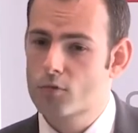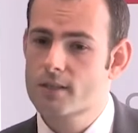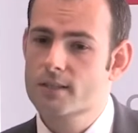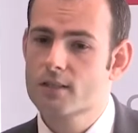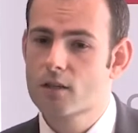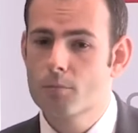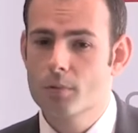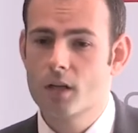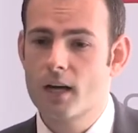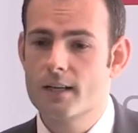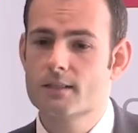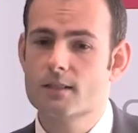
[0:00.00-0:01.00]
risk and
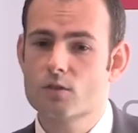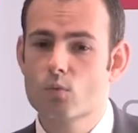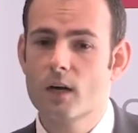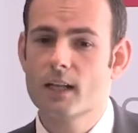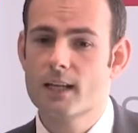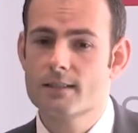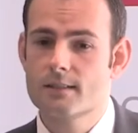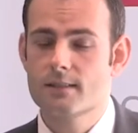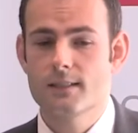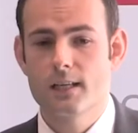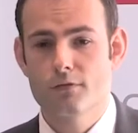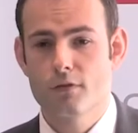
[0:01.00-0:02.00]
compliance, as well as
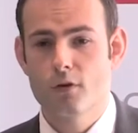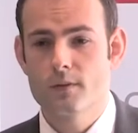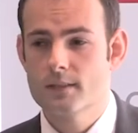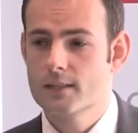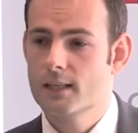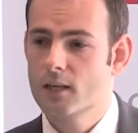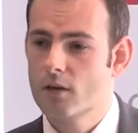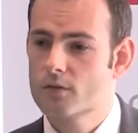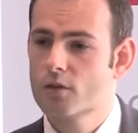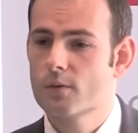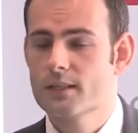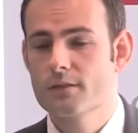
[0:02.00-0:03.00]
CFO and CEO.
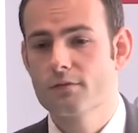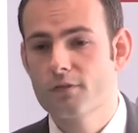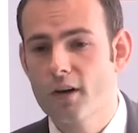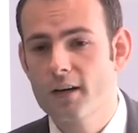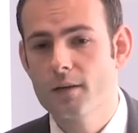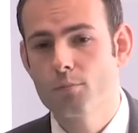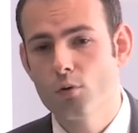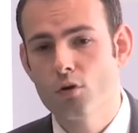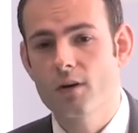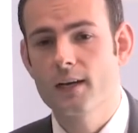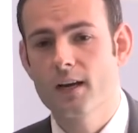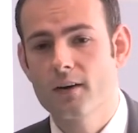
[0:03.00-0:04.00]
So it is a very
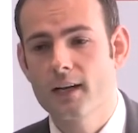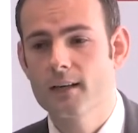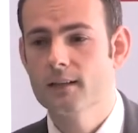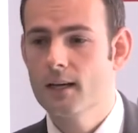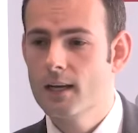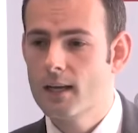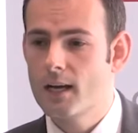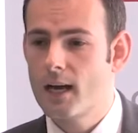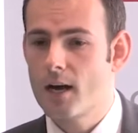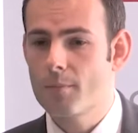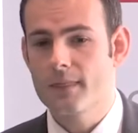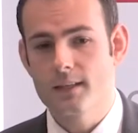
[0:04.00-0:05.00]
important area
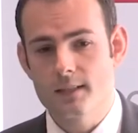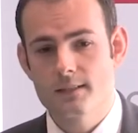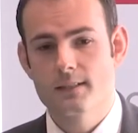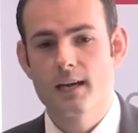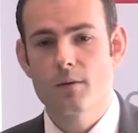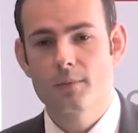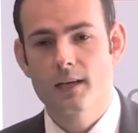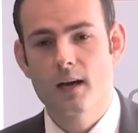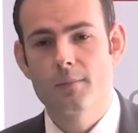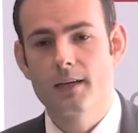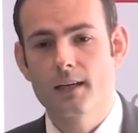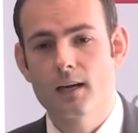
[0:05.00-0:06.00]
that is now
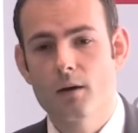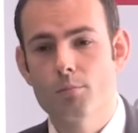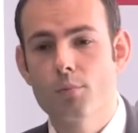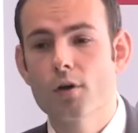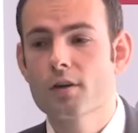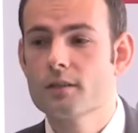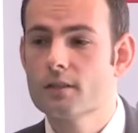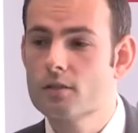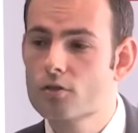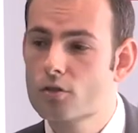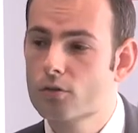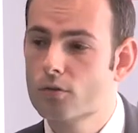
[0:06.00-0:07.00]
becoming
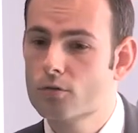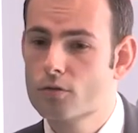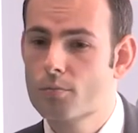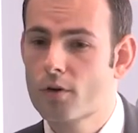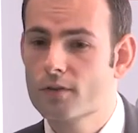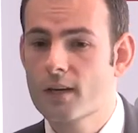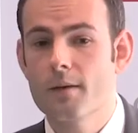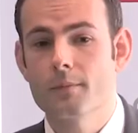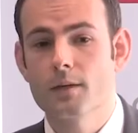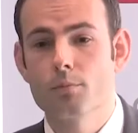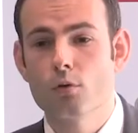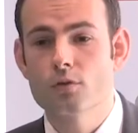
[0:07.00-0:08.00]
pertinent to both
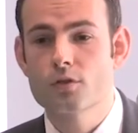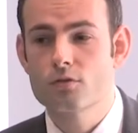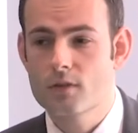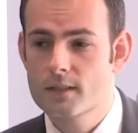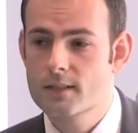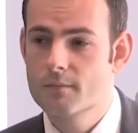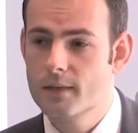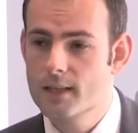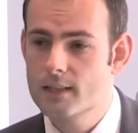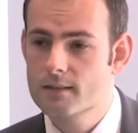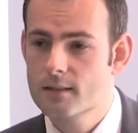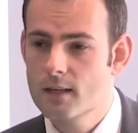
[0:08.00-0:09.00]
company boards and risk
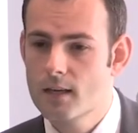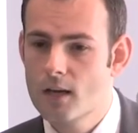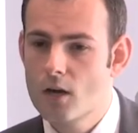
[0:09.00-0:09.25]
committees.